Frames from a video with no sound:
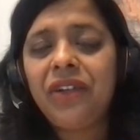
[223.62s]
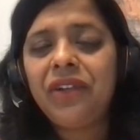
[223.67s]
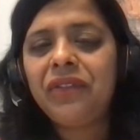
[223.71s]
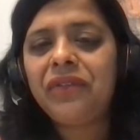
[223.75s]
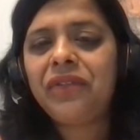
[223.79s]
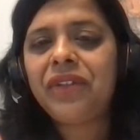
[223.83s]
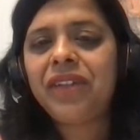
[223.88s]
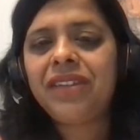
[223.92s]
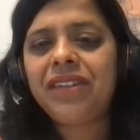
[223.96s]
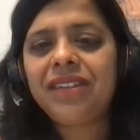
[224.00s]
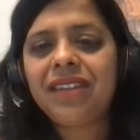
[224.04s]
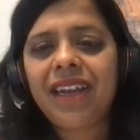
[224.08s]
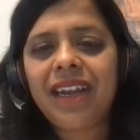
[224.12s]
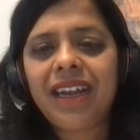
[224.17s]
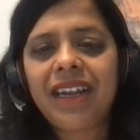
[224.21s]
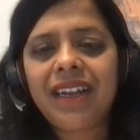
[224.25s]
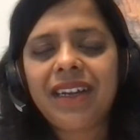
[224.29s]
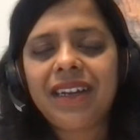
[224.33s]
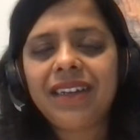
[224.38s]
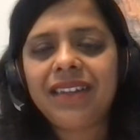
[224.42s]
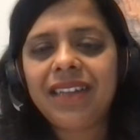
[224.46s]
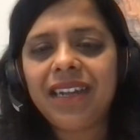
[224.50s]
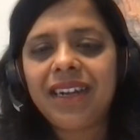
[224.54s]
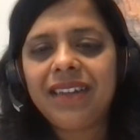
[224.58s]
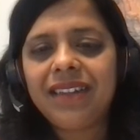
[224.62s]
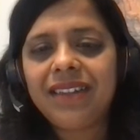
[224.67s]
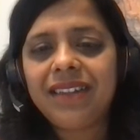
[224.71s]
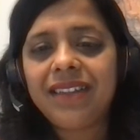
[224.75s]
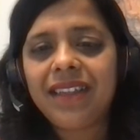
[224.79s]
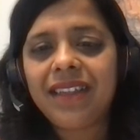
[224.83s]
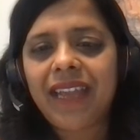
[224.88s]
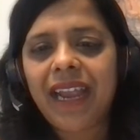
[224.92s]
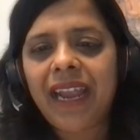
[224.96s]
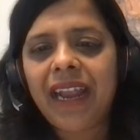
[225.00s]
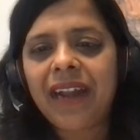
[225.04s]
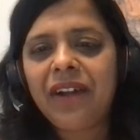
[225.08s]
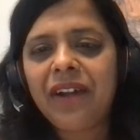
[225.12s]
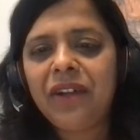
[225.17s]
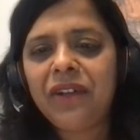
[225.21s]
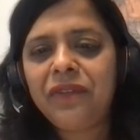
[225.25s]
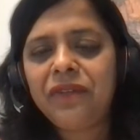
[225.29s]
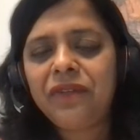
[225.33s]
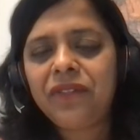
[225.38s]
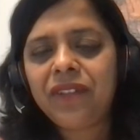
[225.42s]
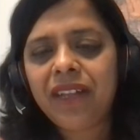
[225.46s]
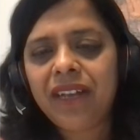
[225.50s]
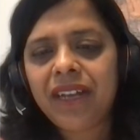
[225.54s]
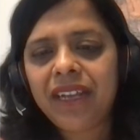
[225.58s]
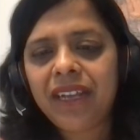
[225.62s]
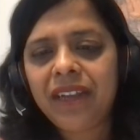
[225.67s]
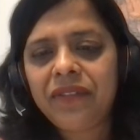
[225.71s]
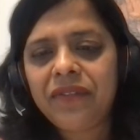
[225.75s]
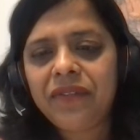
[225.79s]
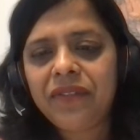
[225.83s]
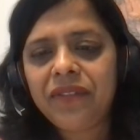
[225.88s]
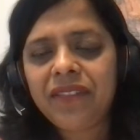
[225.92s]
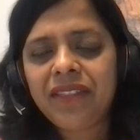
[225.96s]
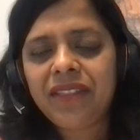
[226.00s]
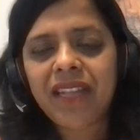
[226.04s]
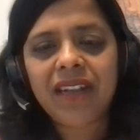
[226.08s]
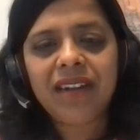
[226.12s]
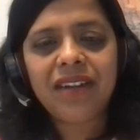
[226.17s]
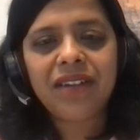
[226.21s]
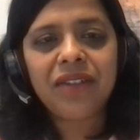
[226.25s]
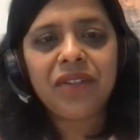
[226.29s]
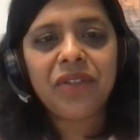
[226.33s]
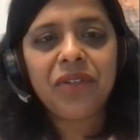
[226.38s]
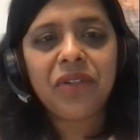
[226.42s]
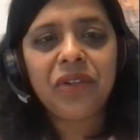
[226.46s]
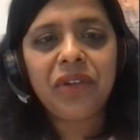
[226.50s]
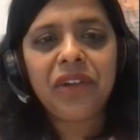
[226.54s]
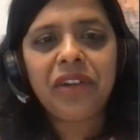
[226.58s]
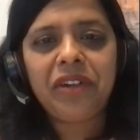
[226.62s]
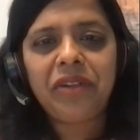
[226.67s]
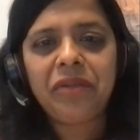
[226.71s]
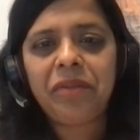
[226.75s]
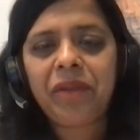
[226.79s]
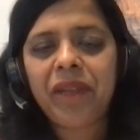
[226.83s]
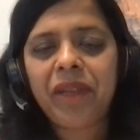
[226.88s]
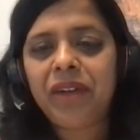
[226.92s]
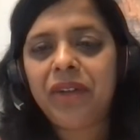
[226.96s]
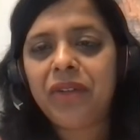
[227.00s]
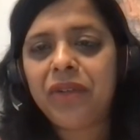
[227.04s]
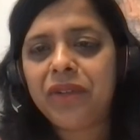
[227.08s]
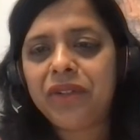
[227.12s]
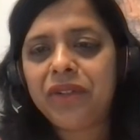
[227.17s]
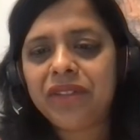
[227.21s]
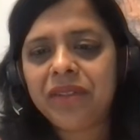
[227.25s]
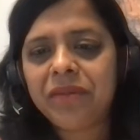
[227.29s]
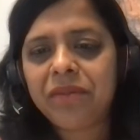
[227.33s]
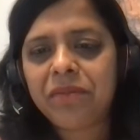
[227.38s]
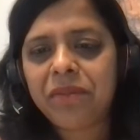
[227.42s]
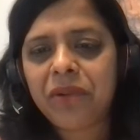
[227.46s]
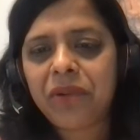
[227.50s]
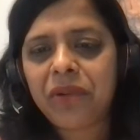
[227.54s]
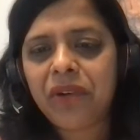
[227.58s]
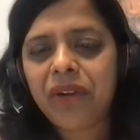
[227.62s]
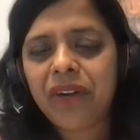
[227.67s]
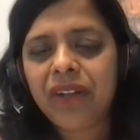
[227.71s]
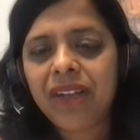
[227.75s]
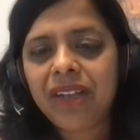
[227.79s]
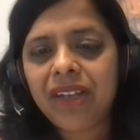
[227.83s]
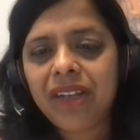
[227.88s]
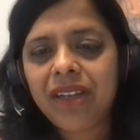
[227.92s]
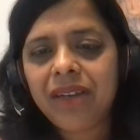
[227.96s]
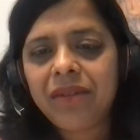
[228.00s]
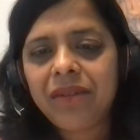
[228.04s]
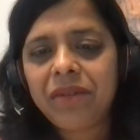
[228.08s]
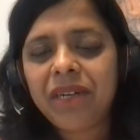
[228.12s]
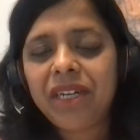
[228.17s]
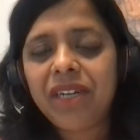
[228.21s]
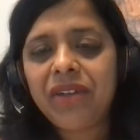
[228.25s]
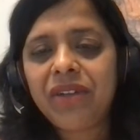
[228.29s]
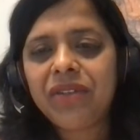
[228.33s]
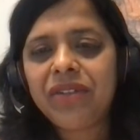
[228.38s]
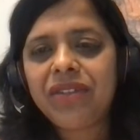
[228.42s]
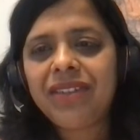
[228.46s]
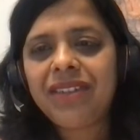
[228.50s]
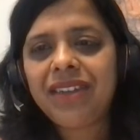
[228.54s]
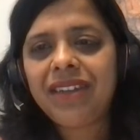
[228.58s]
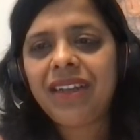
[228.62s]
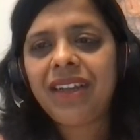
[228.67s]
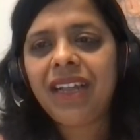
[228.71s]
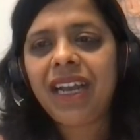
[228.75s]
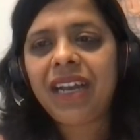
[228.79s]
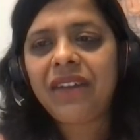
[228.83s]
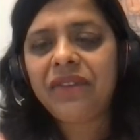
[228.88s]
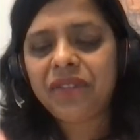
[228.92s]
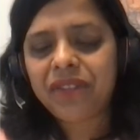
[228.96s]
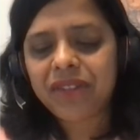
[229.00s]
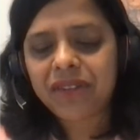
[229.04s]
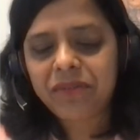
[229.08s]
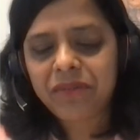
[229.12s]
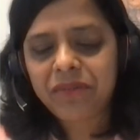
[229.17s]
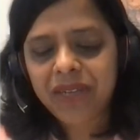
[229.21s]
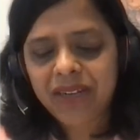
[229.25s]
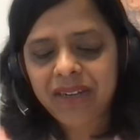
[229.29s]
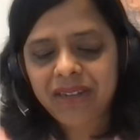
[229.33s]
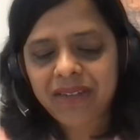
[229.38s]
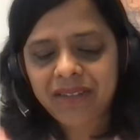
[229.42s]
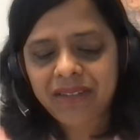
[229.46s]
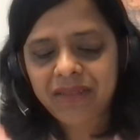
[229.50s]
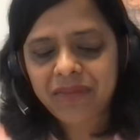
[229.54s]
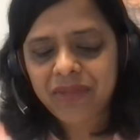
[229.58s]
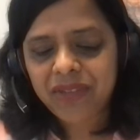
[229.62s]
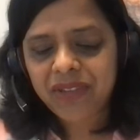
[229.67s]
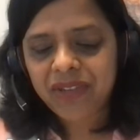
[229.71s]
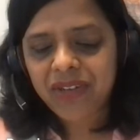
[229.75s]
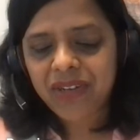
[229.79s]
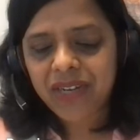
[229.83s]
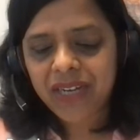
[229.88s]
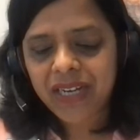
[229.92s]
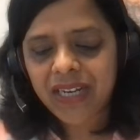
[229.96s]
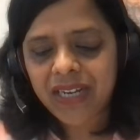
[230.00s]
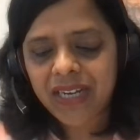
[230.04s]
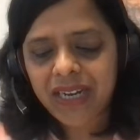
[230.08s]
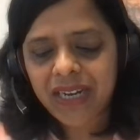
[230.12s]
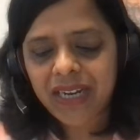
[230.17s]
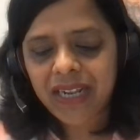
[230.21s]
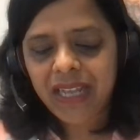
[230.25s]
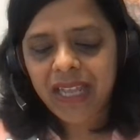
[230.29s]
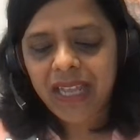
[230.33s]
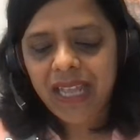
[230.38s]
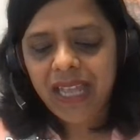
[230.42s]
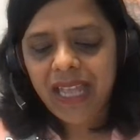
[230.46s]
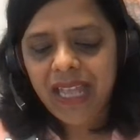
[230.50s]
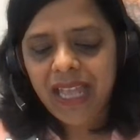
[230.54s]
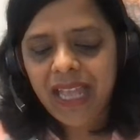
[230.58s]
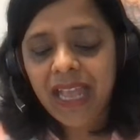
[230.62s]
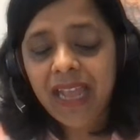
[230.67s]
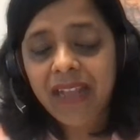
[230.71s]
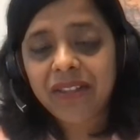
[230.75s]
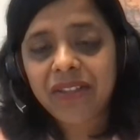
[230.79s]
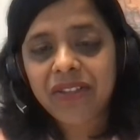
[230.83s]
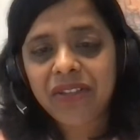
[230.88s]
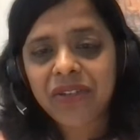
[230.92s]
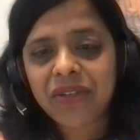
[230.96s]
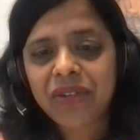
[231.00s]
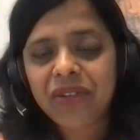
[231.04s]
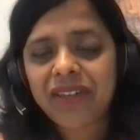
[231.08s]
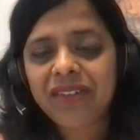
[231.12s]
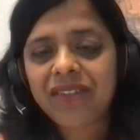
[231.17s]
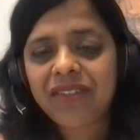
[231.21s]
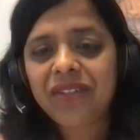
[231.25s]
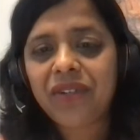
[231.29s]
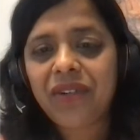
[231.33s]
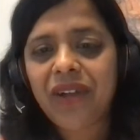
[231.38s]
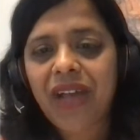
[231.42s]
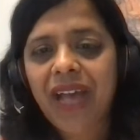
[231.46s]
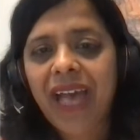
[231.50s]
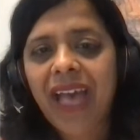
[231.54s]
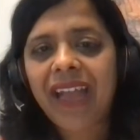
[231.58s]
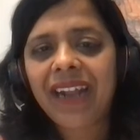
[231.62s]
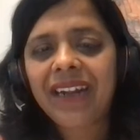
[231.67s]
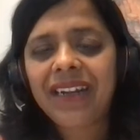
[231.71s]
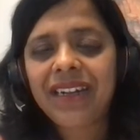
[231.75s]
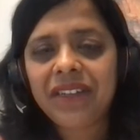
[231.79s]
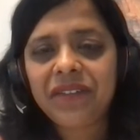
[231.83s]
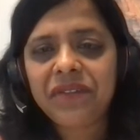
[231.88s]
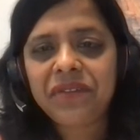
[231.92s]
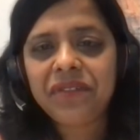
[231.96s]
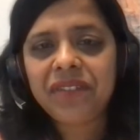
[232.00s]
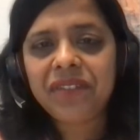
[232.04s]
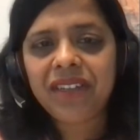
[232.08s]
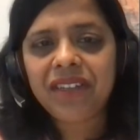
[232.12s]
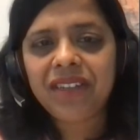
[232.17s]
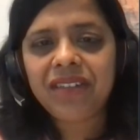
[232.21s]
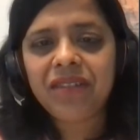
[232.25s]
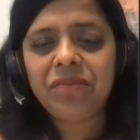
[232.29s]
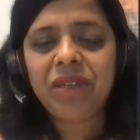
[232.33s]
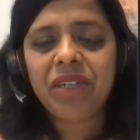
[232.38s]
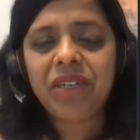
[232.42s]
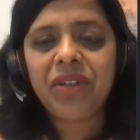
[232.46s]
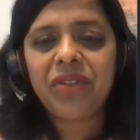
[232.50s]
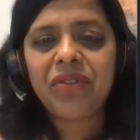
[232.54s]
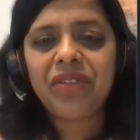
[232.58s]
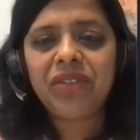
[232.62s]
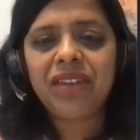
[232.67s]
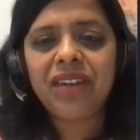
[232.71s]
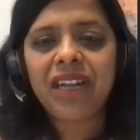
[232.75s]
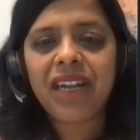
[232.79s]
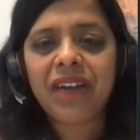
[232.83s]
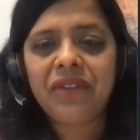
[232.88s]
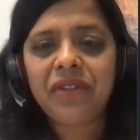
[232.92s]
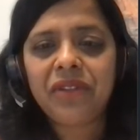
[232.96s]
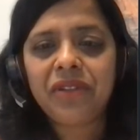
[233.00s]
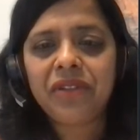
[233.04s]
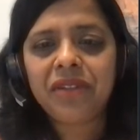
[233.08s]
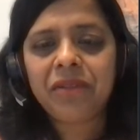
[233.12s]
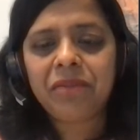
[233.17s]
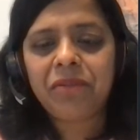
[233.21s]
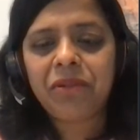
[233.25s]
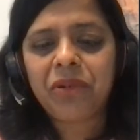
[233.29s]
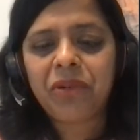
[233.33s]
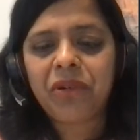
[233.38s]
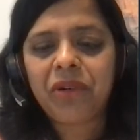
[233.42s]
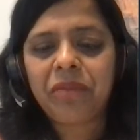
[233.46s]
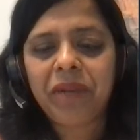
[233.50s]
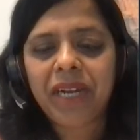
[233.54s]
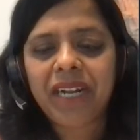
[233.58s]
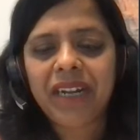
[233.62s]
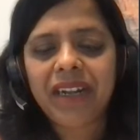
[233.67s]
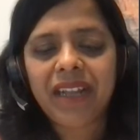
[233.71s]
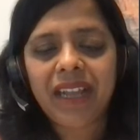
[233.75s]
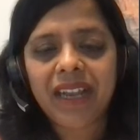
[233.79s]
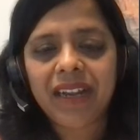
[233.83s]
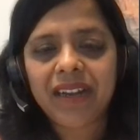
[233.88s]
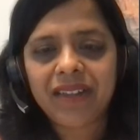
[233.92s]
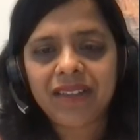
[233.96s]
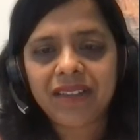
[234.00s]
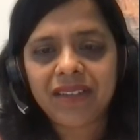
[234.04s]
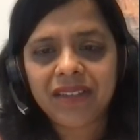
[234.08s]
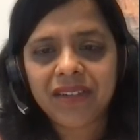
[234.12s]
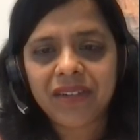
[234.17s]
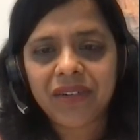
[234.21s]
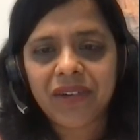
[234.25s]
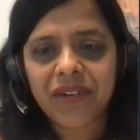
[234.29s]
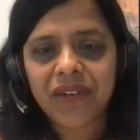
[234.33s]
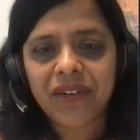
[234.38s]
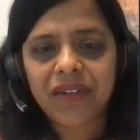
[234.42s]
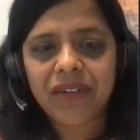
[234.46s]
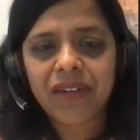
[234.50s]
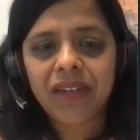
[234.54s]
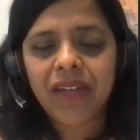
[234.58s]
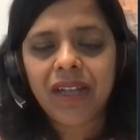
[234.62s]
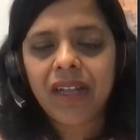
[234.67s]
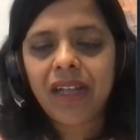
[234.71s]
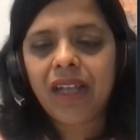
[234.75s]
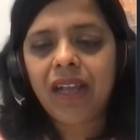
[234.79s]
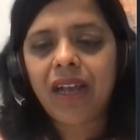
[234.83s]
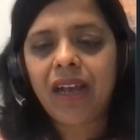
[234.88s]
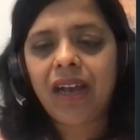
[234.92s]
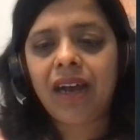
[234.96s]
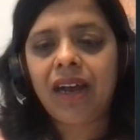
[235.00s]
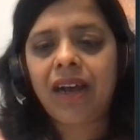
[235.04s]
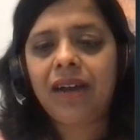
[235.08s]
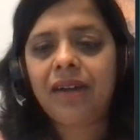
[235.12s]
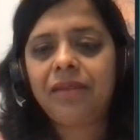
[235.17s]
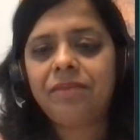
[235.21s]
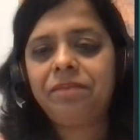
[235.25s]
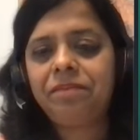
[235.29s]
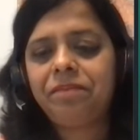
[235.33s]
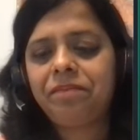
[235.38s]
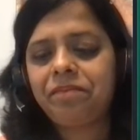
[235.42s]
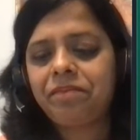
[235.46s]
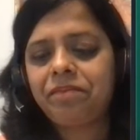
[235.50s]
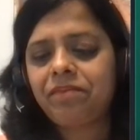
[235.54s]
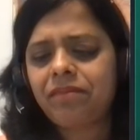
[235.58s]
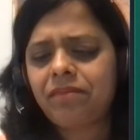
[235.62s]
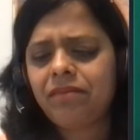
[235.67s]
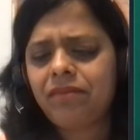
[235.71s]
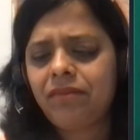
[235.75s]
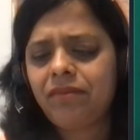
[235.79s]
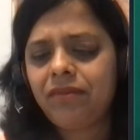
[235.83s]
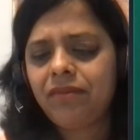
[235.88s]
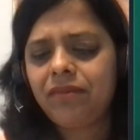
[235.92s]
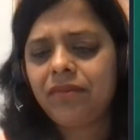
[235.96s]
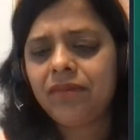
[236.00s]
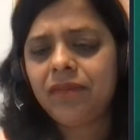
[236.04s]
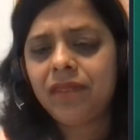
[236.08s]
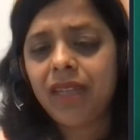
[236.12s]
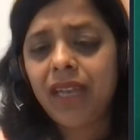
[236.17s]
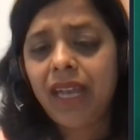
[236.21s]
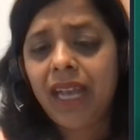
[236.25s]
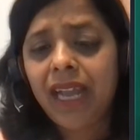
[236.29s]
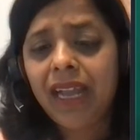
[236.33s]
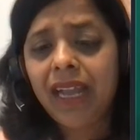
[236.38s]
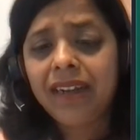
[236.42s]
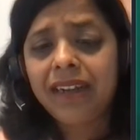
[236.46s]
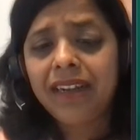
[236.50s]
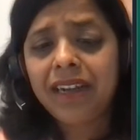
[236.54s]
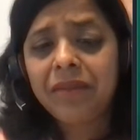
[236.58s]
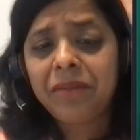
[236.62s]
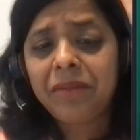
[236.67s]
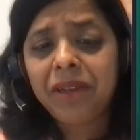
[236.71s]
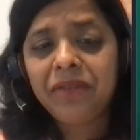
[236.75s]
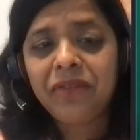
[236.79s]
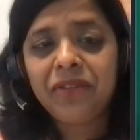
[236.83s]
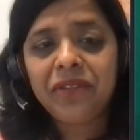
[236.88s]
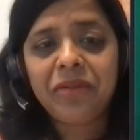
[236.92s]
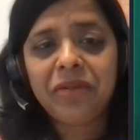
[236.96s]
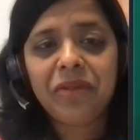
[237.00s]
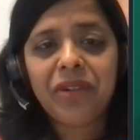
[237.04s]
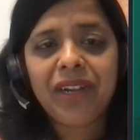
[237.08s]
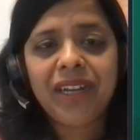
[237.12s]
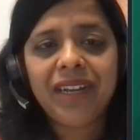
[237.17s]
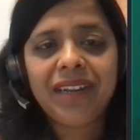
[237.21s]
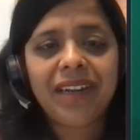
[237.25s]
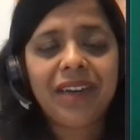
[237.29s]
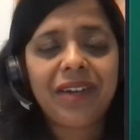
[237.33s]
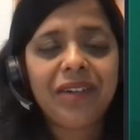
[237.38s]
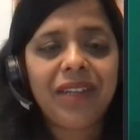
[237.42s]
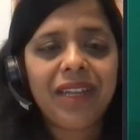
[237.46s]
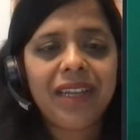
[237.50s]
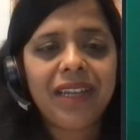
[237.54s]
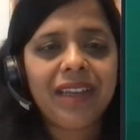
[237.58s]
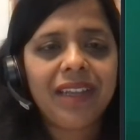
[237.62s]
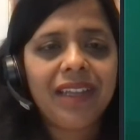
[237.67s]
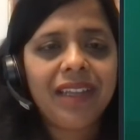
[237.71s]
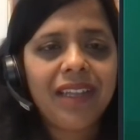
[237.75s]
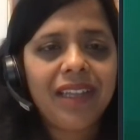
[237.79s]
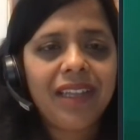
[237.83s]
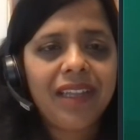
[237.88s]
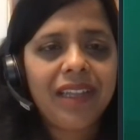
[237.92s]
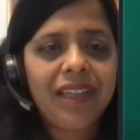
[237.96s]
you have decided that it's end of life. There is going to be no support, but you still have some customers on it. So there's no active sales, but you still have to support maintenance and all. Um, and coming from right now, like